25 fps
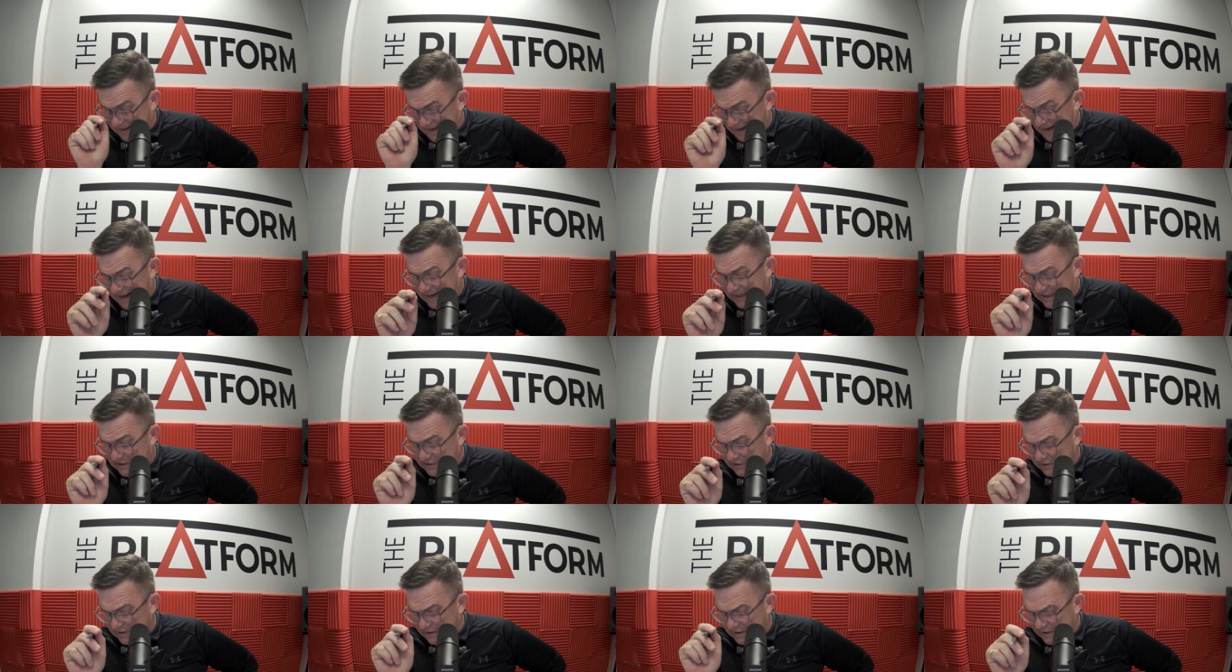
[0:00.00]
an
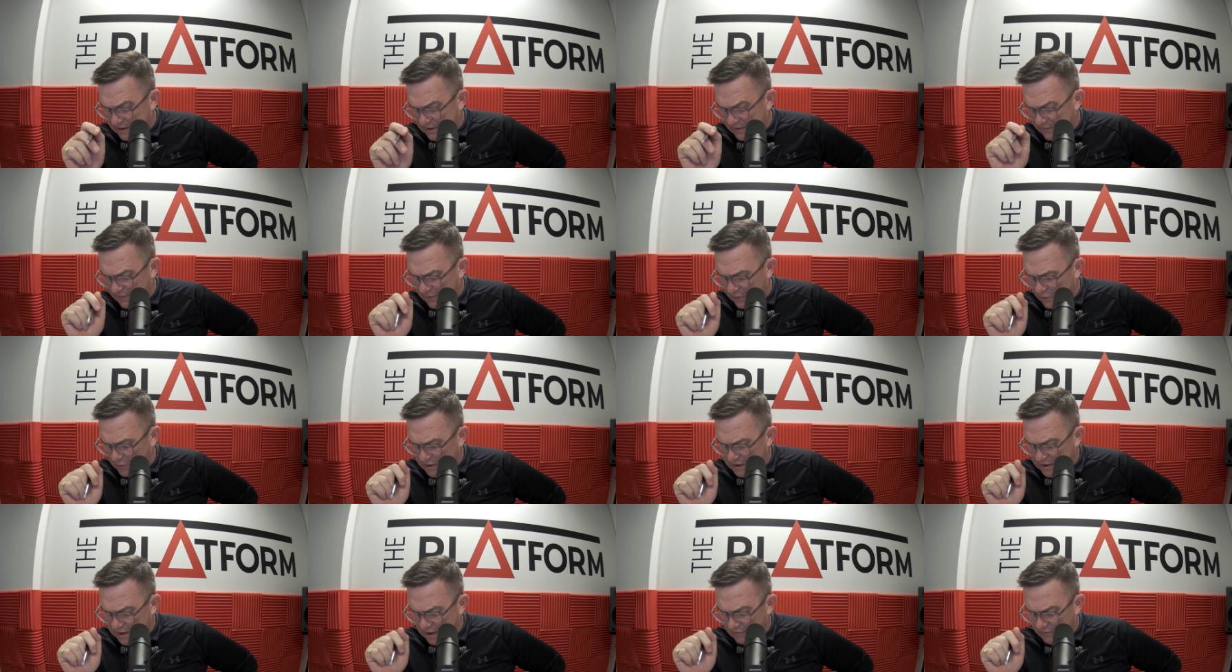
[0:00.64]
excellent interview,
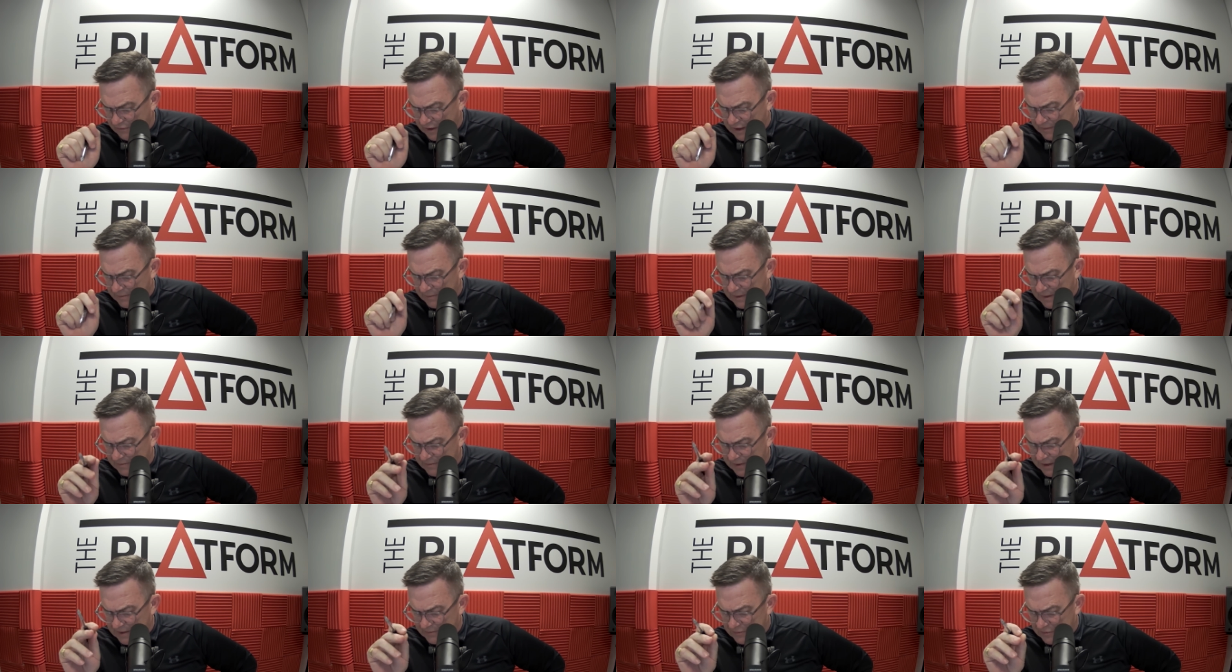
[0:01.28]
which I
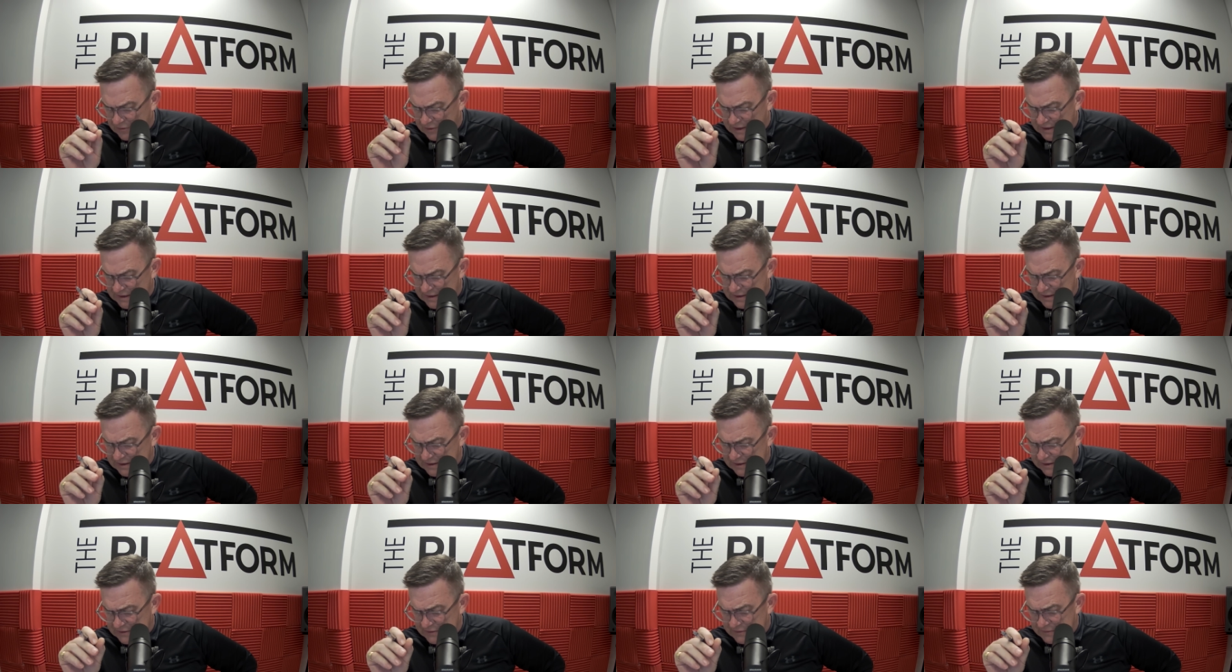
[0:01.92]
recommend people
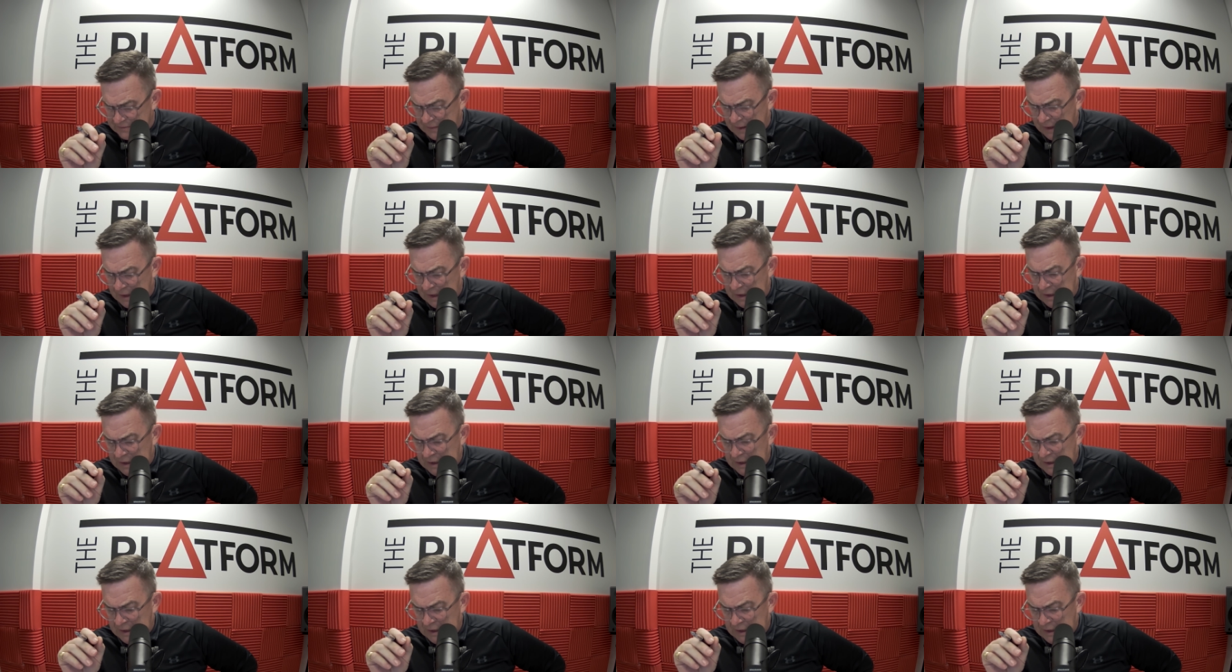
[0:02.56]
listen to.